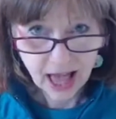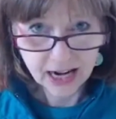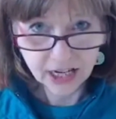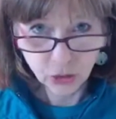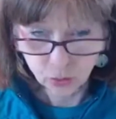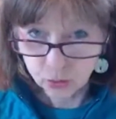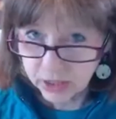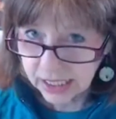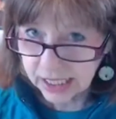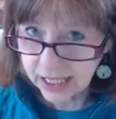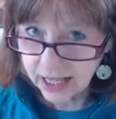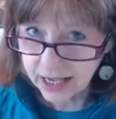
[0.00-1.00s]
And it's
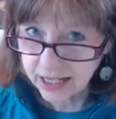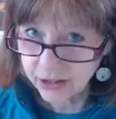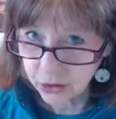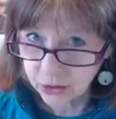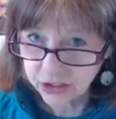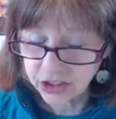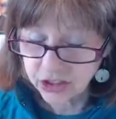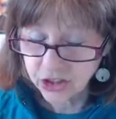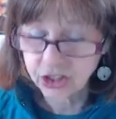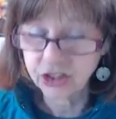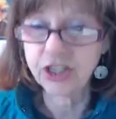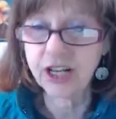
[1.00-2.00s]
really hitting the
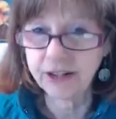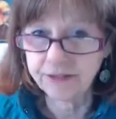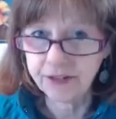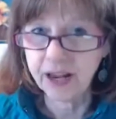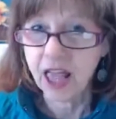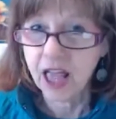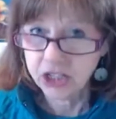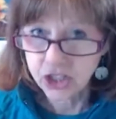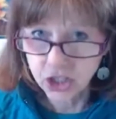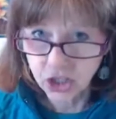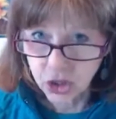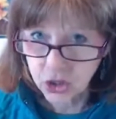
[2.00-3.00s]
Christian church like a flood
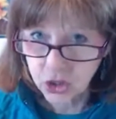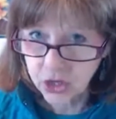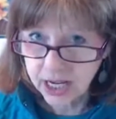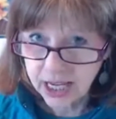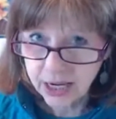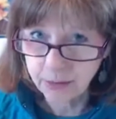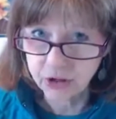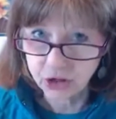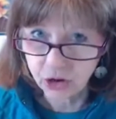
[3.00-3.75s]
to learn Hebrew,